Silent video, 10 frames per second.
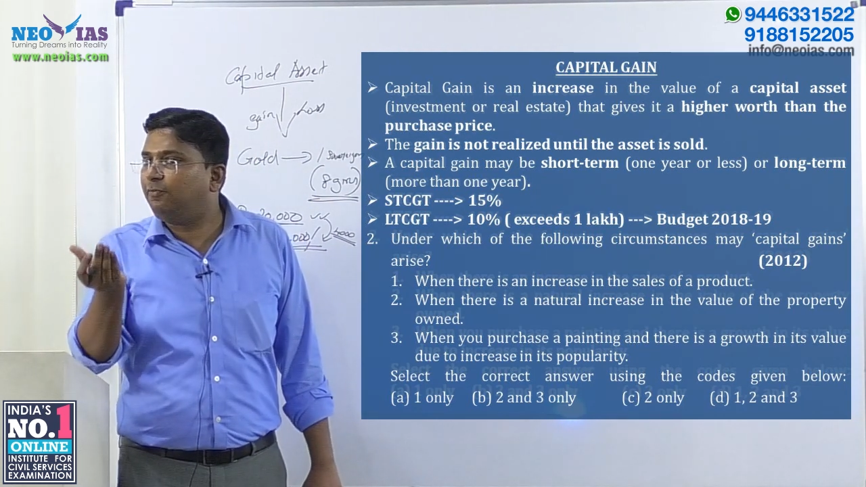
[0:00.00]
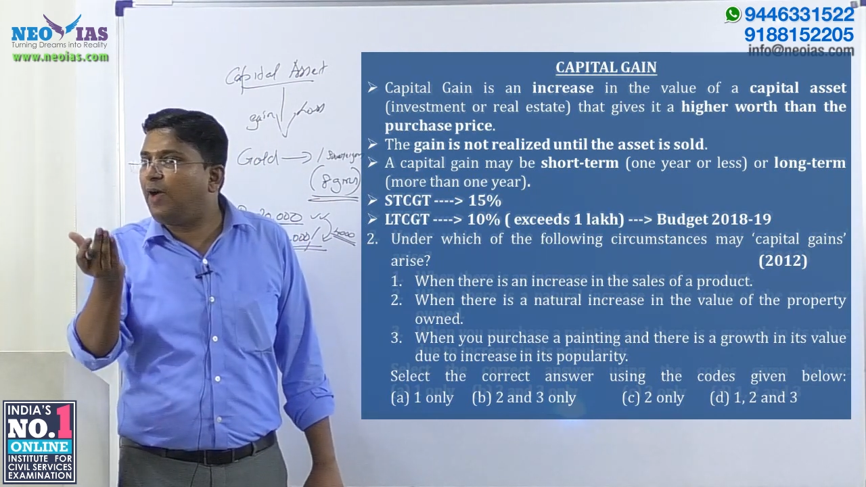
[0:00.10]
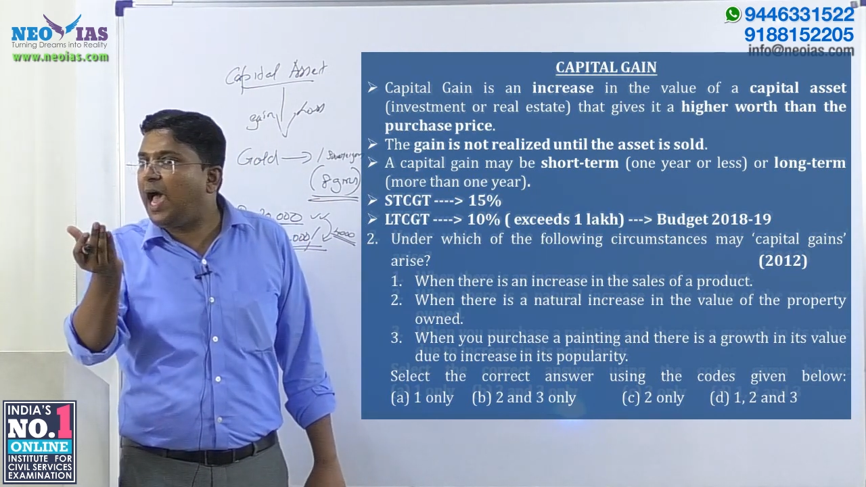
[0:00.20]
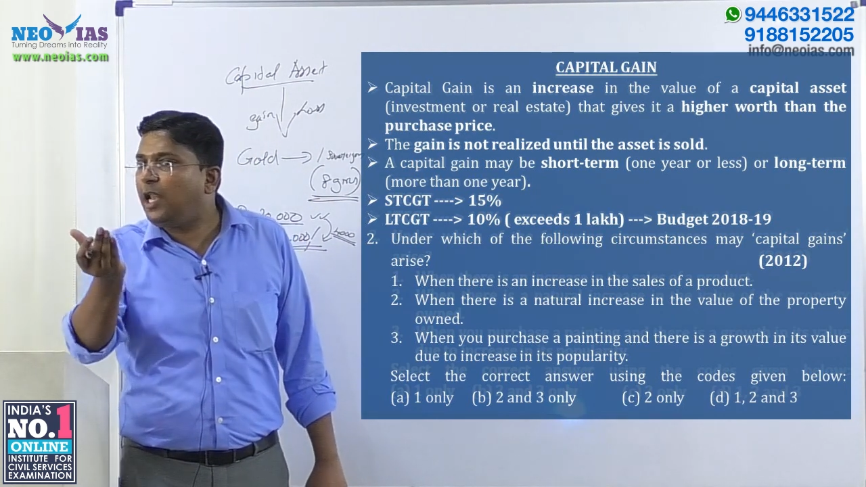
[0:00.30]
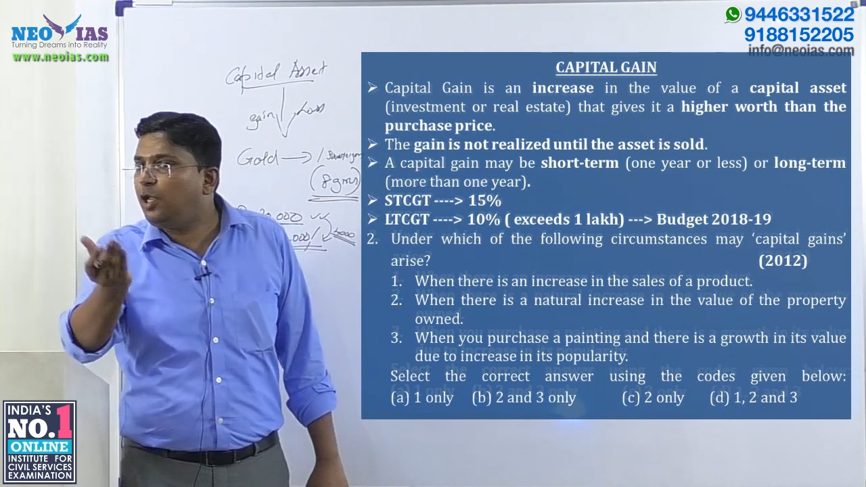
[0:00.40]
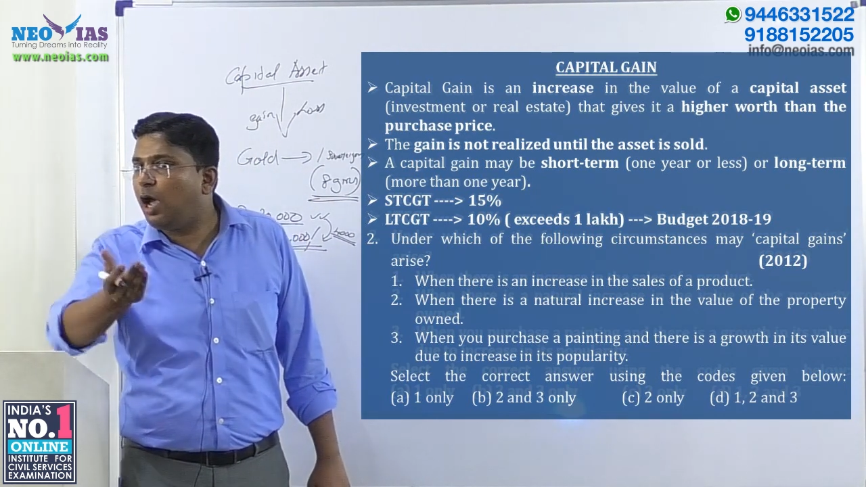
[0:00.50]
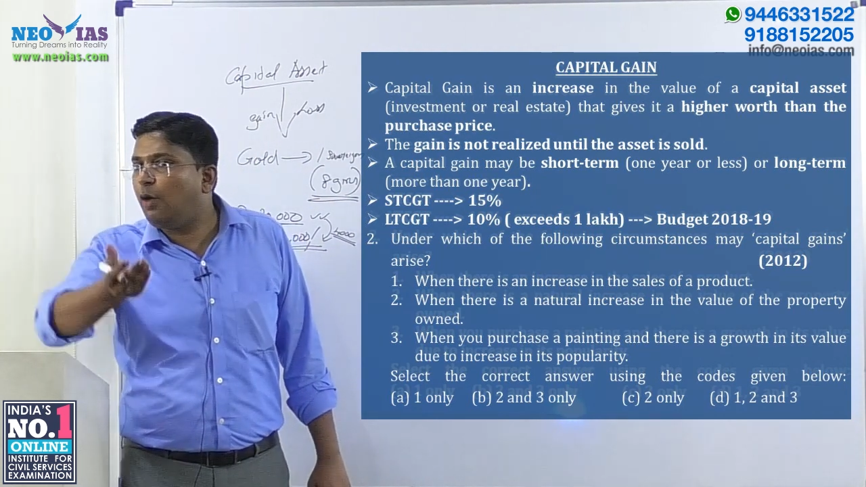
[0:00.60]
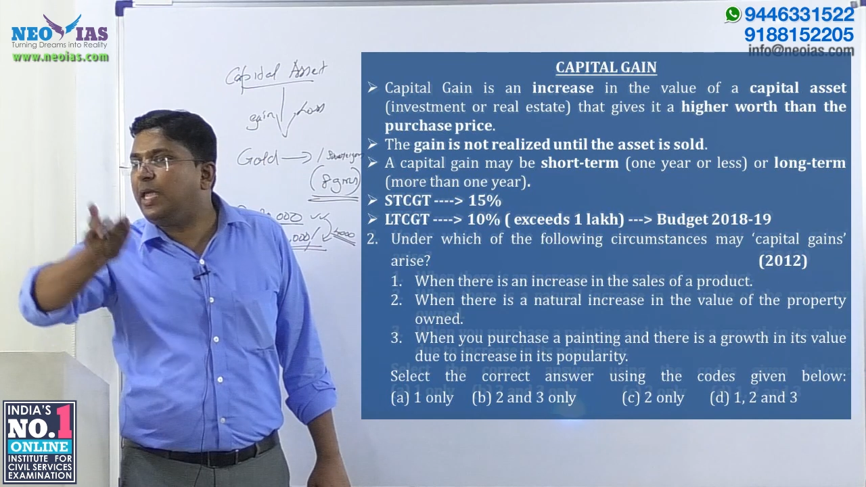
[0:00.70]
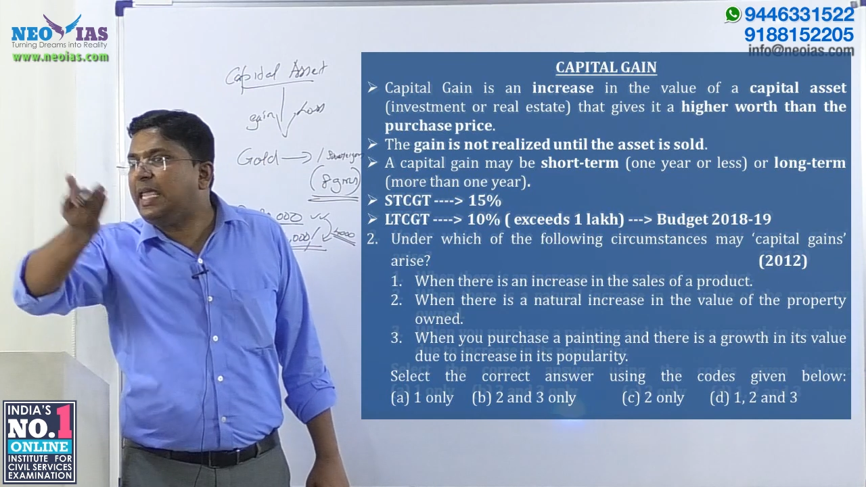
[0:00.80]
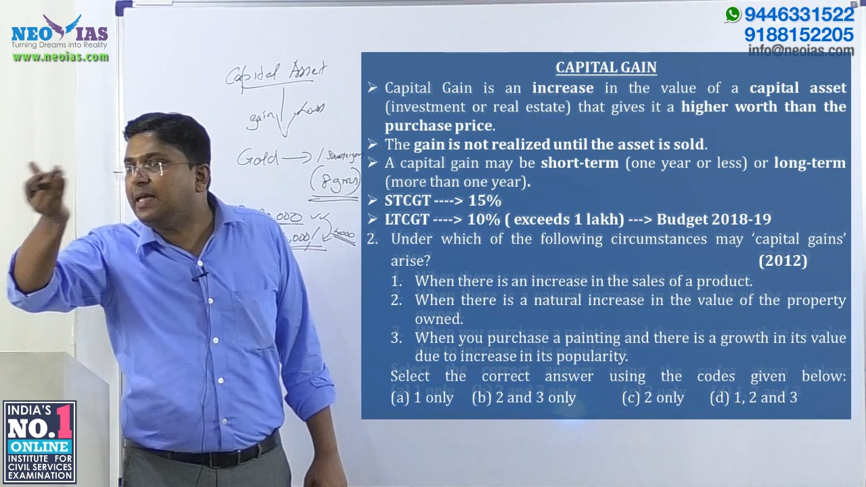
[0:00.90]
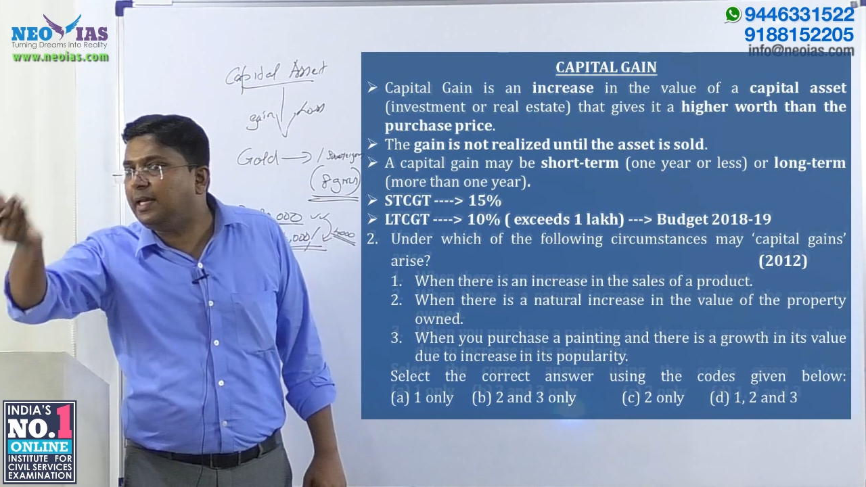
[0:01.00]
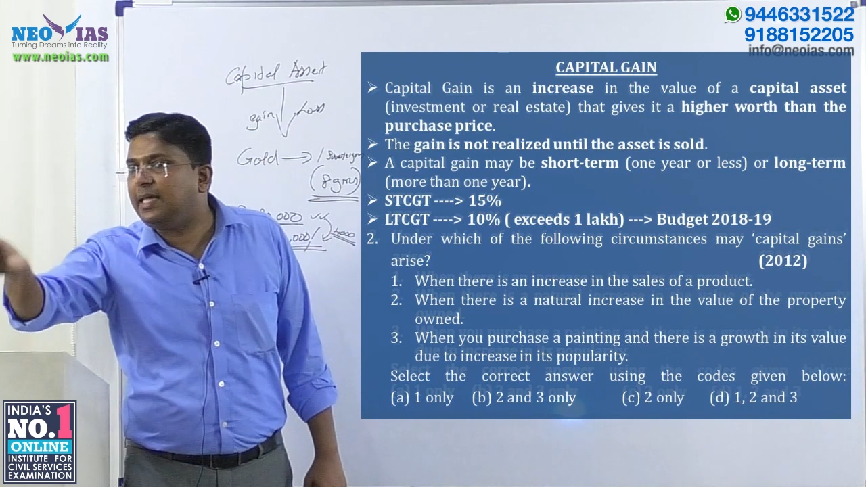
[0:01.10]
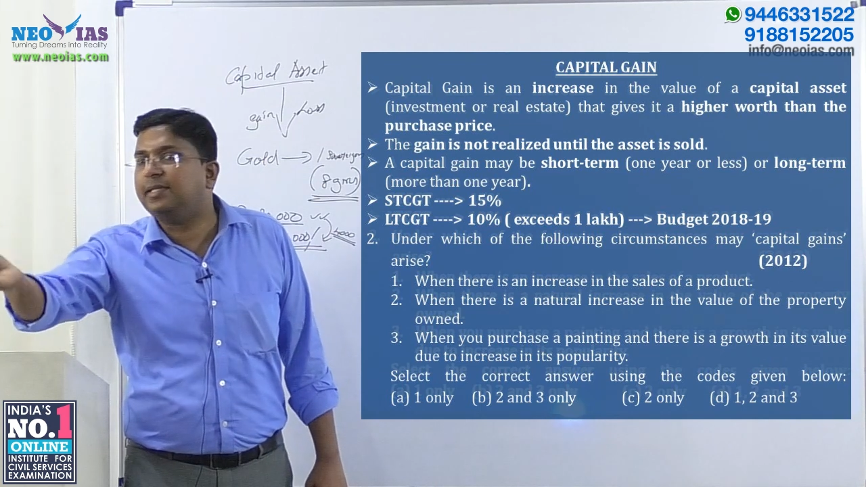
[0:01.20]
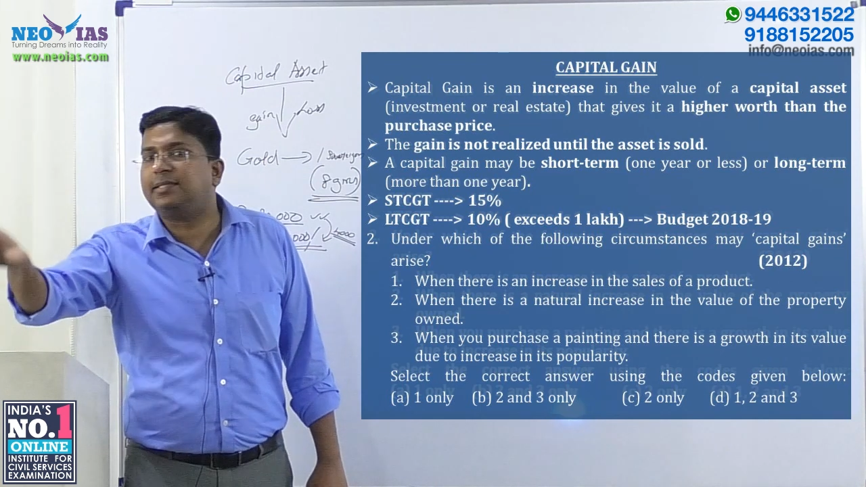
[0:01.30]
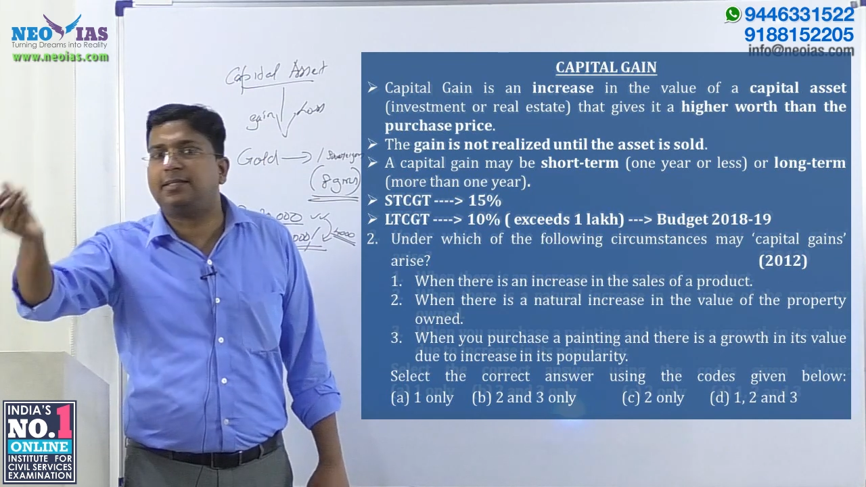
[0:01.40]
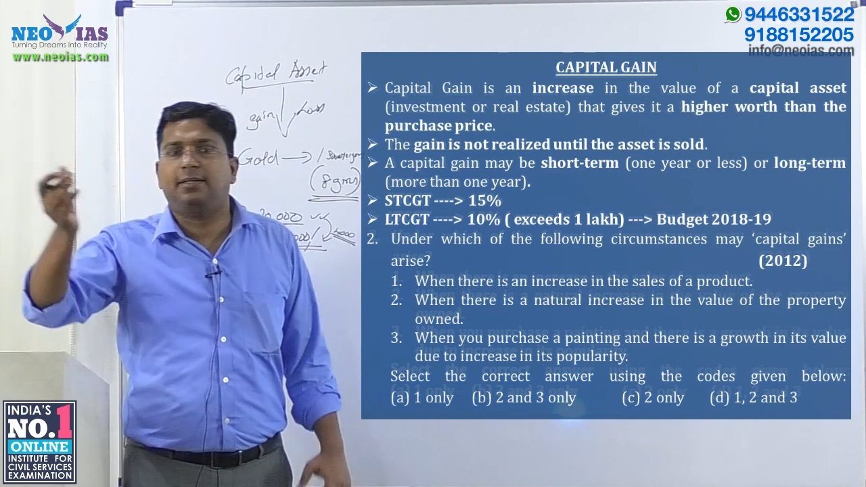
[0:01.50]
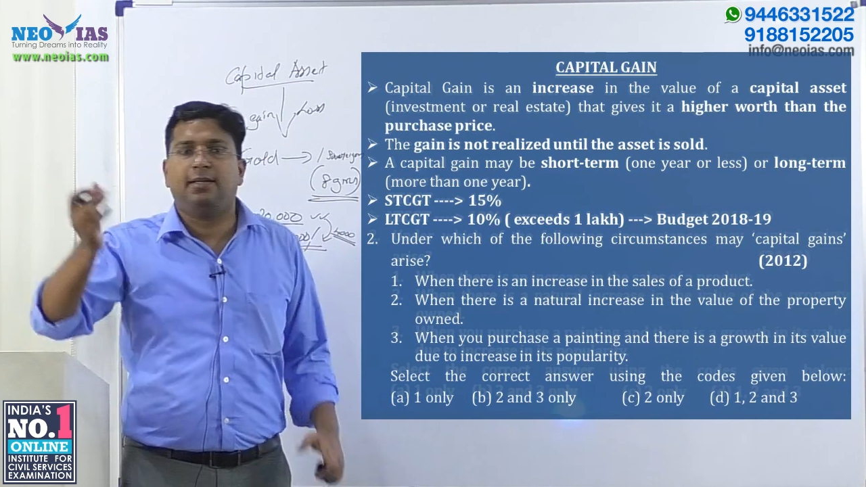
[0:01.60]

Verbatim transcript: value have increased,